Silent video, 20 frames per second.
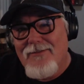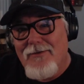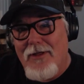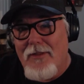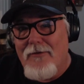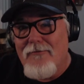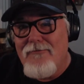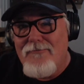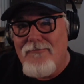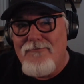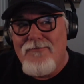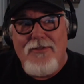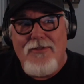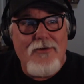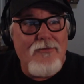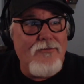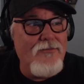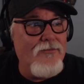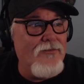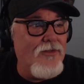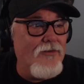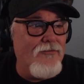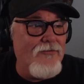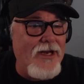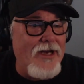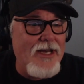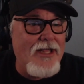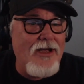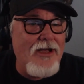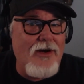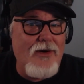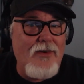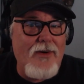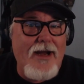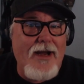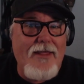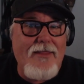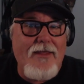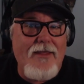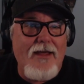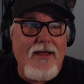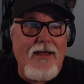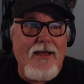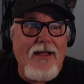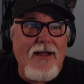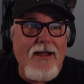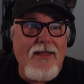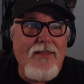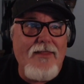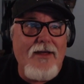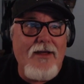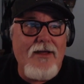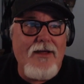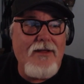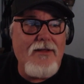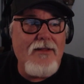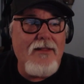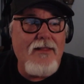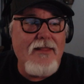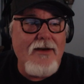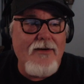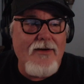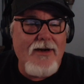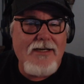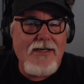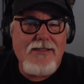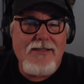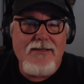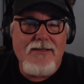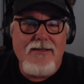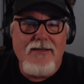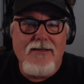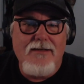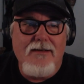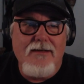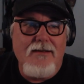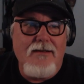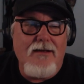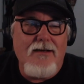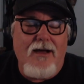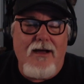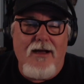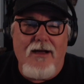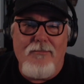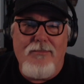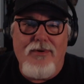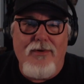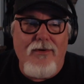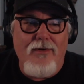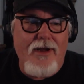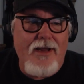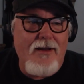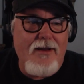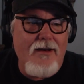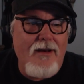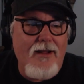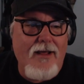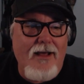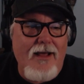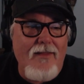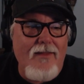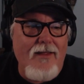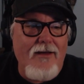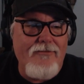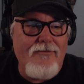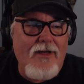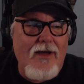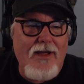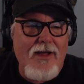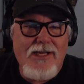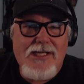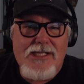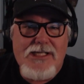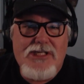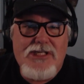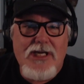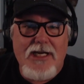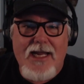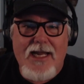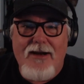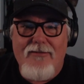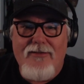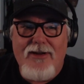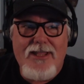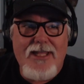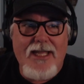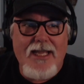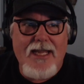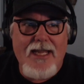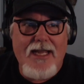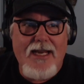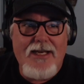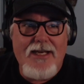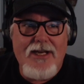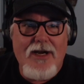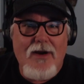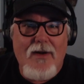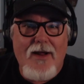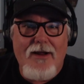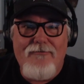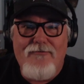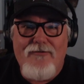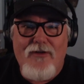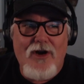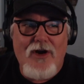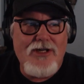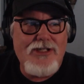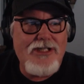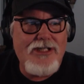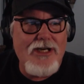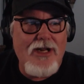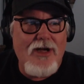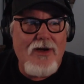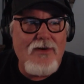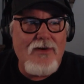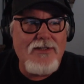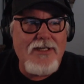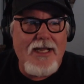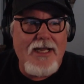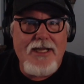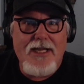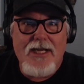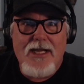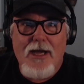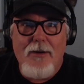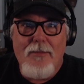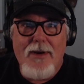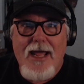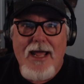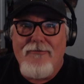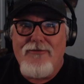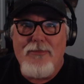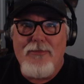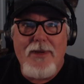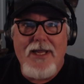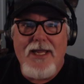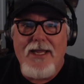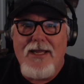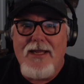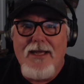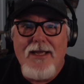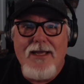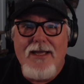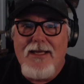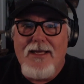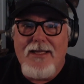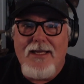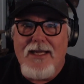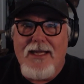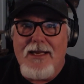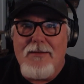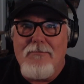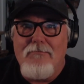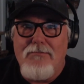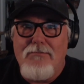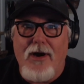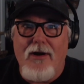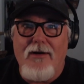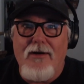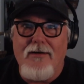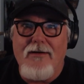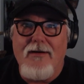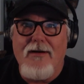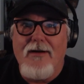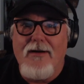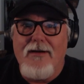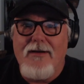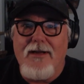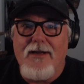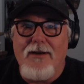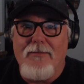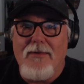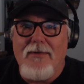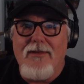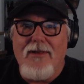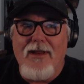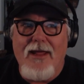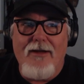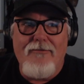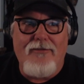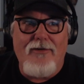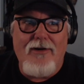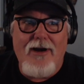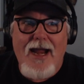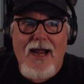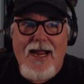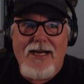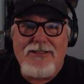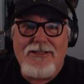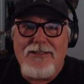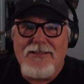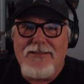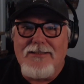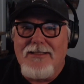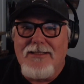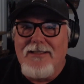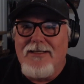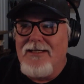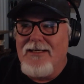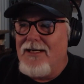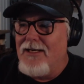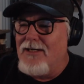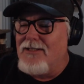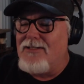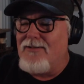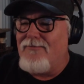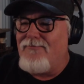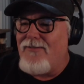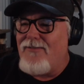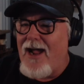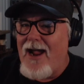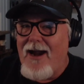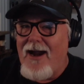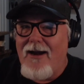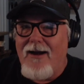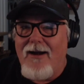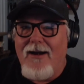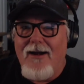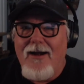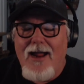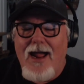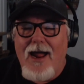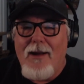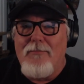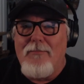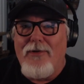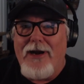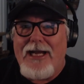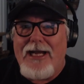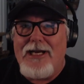well, the, the, the video and the and the lyrics on point. I loved how he just took everything in. You know, at first, you know, it's like you're coming after me, you're getting burnt, you're getting left for ashes. Here's the fire. I'm bringing